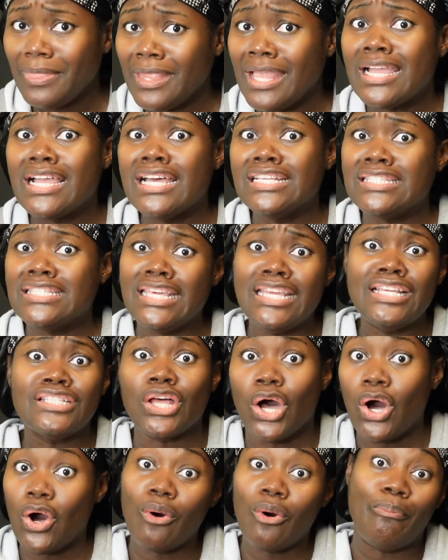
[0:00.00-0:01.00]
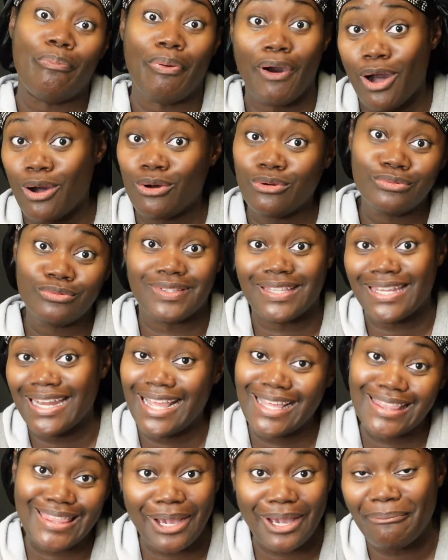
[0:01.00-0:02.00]
Because these old bones
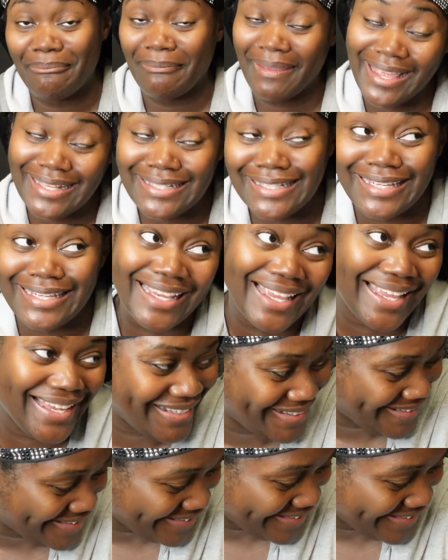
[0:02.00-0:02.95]
need their mint tea.